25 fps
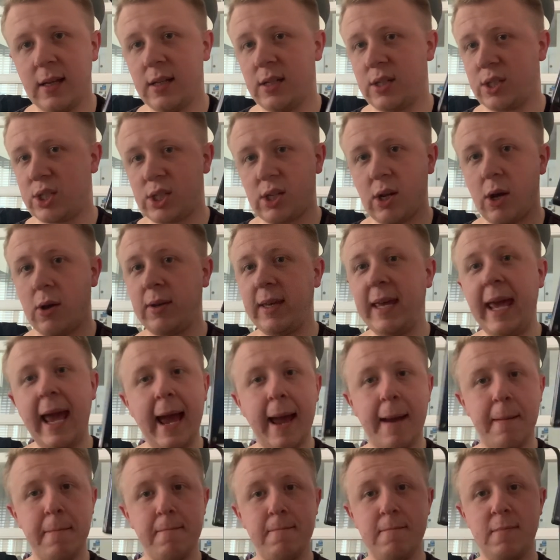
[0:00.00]
So
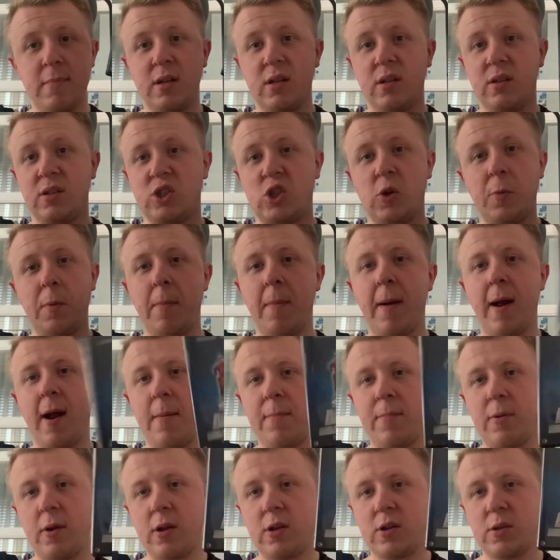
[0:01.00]
yeah, Super Mario
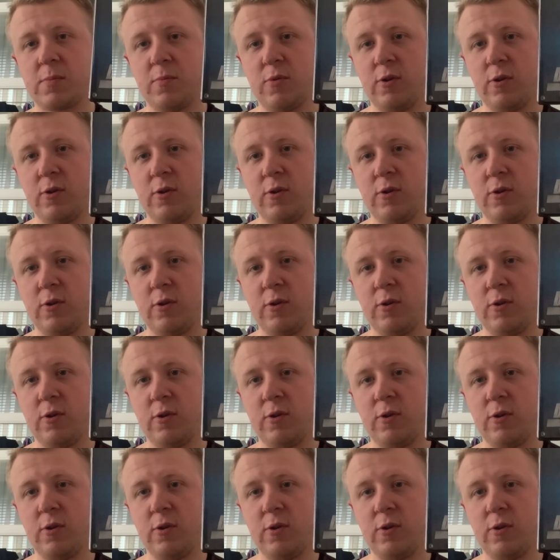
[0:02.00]
Bros.